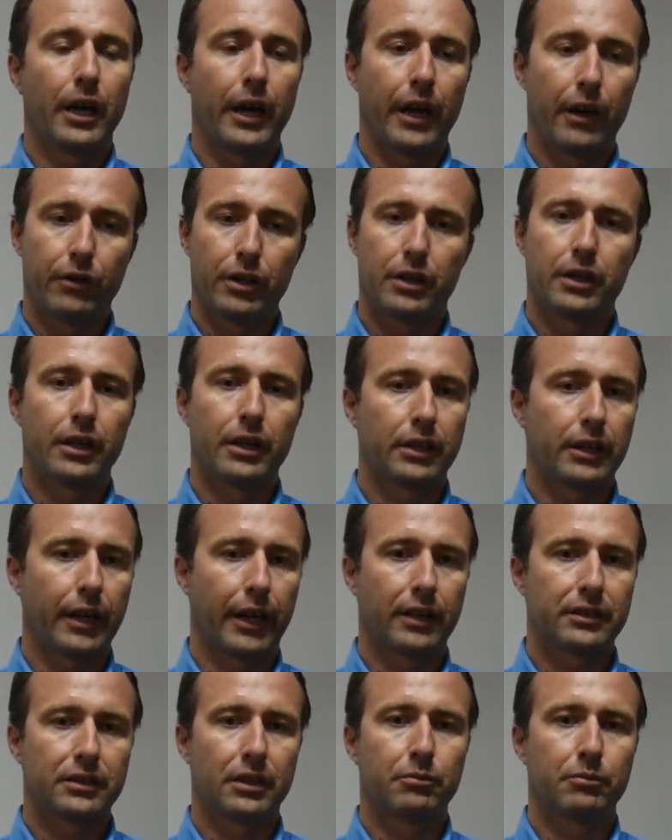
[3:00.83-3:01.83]
Everything
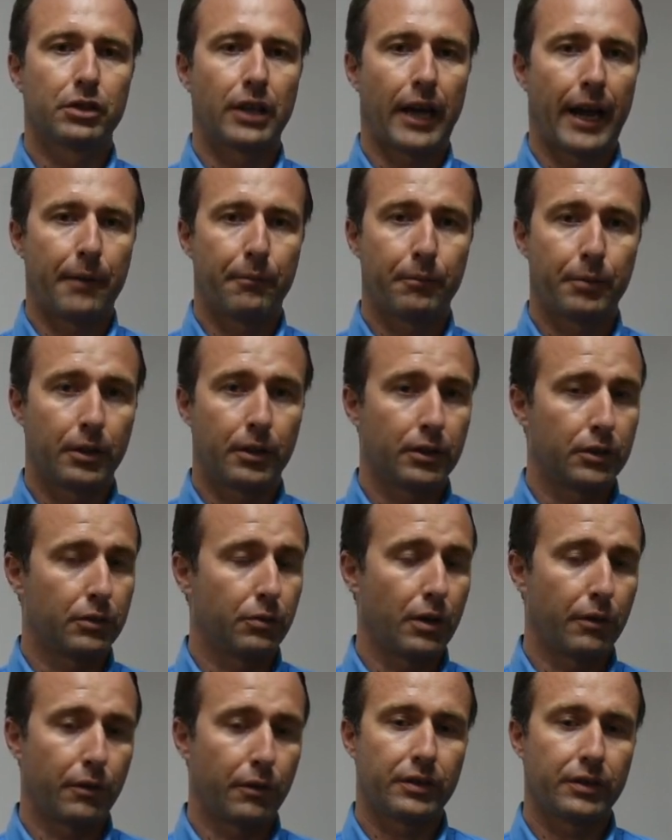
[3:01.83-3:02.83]
takes some time because
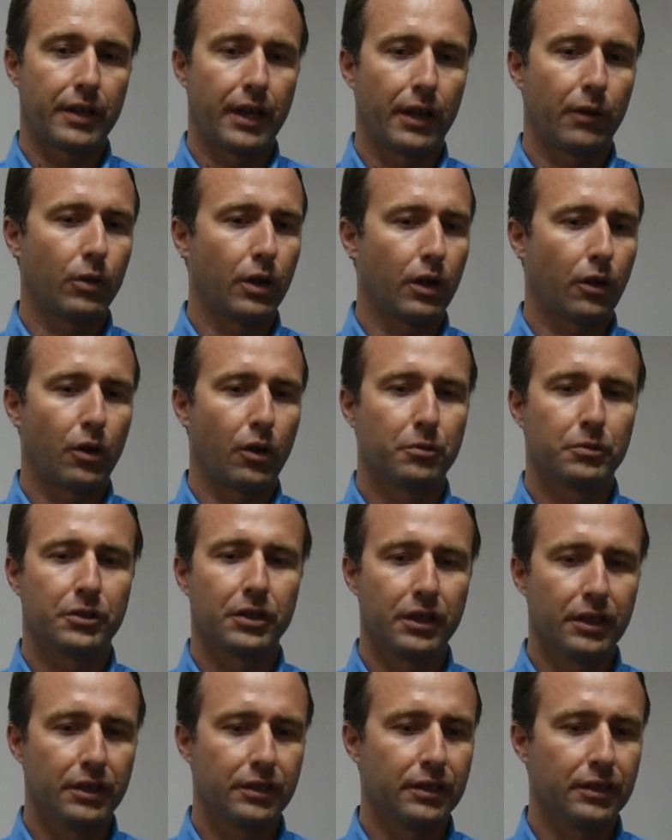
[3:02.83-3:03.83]
we saying what
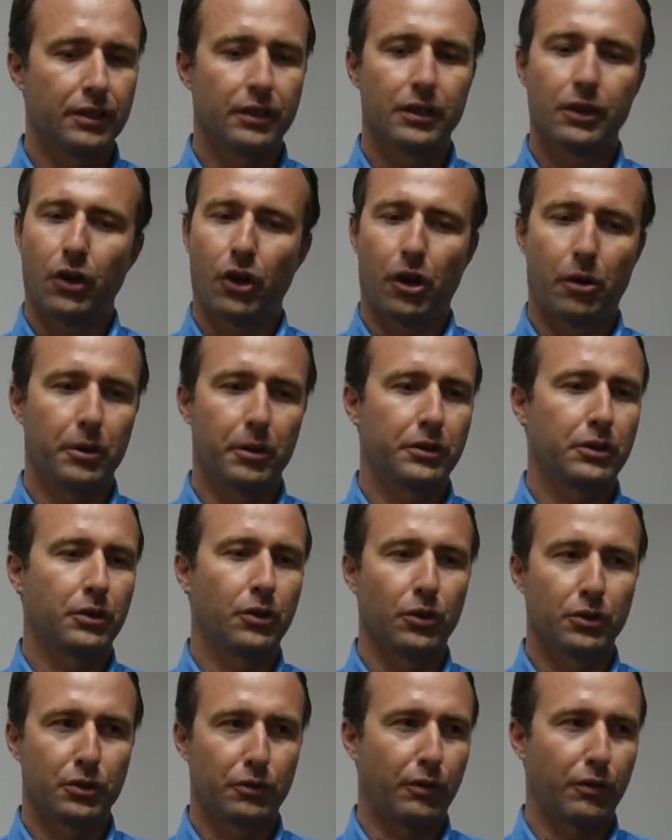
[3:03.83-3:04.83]
comes easy always
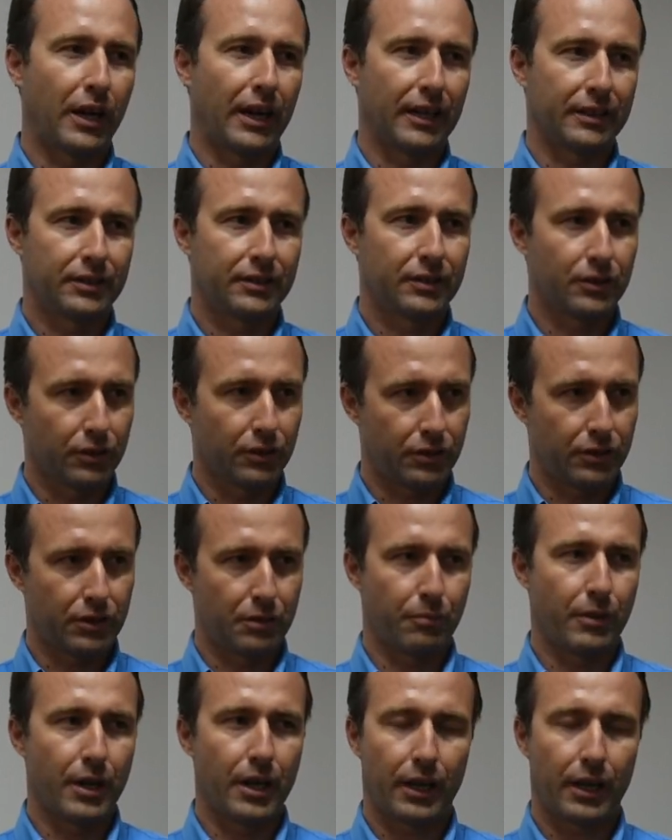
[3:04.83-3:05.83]
goes fast. So
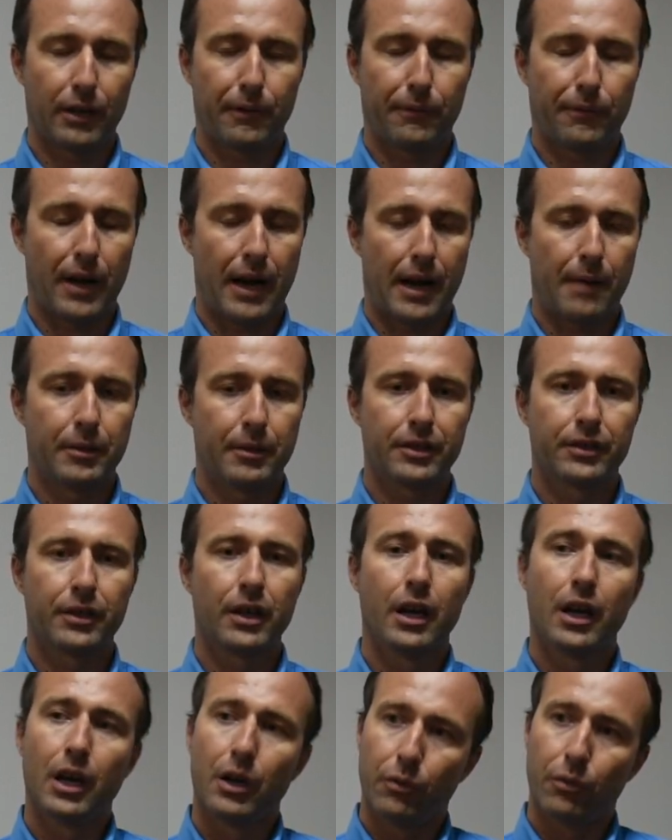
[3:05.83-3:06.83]
Jamaica farmers,
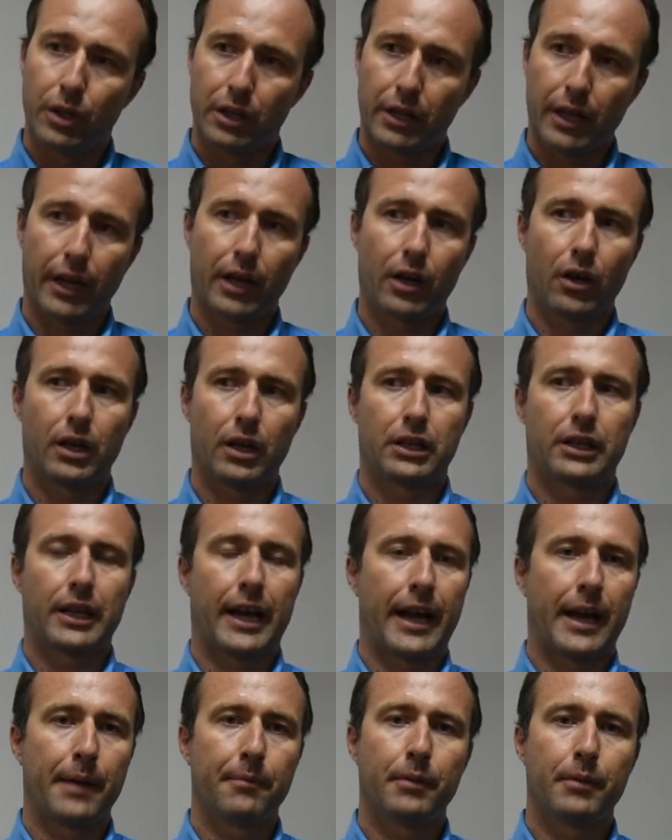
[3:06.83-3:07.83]
we take our
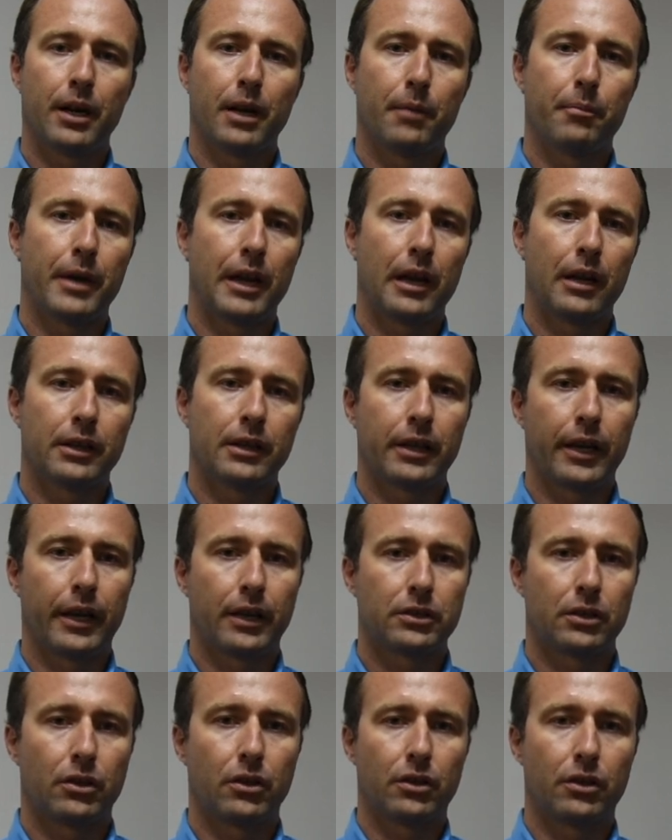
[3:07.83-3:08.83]
time. A melon
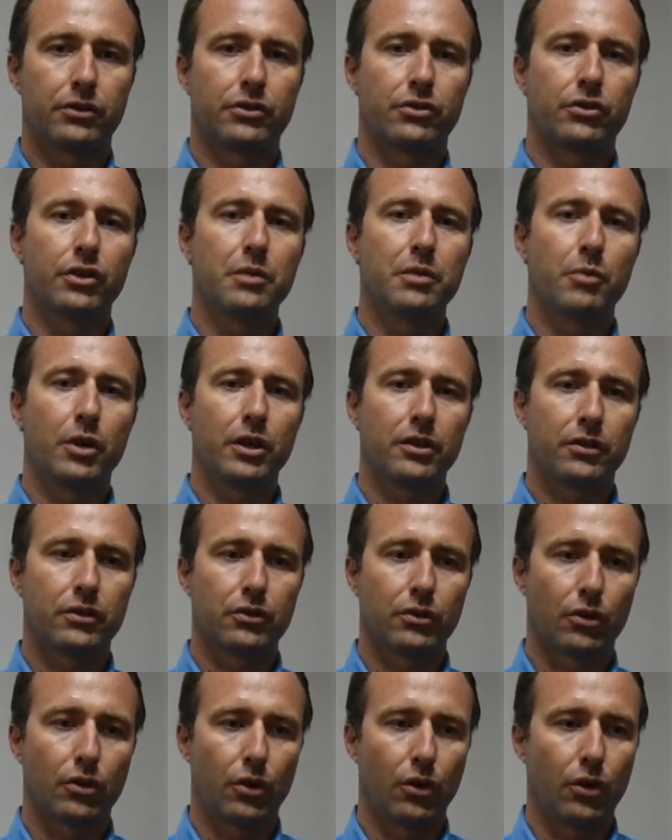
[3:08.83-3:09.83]
takes around three months
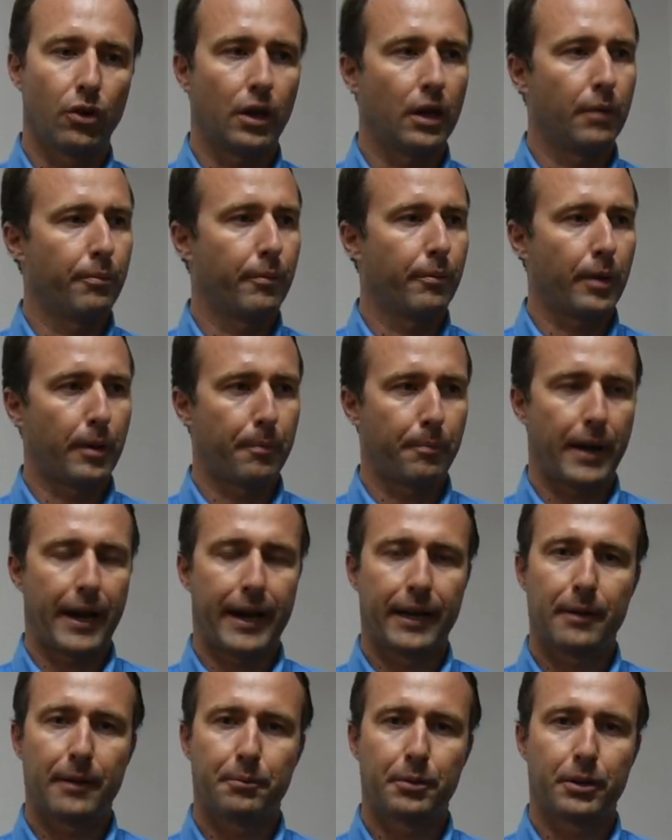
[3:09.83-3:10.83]
to grow. A, a
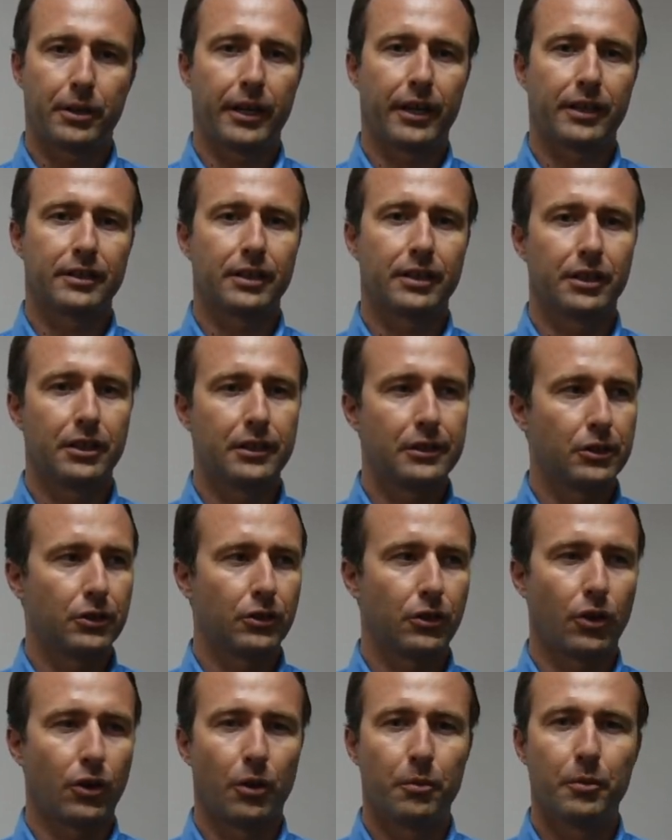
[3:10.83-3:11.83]
pineapple takes a year to
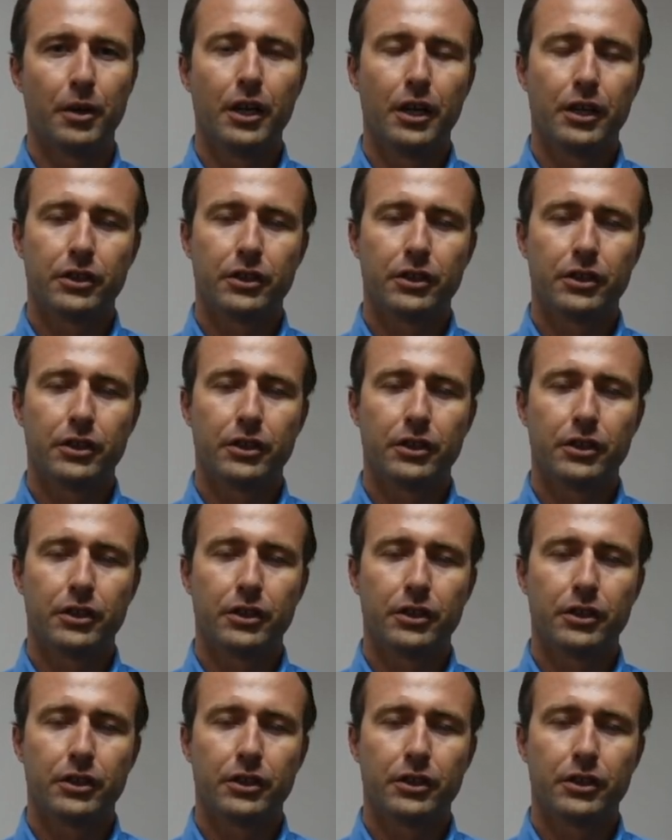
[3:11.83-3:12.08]
come.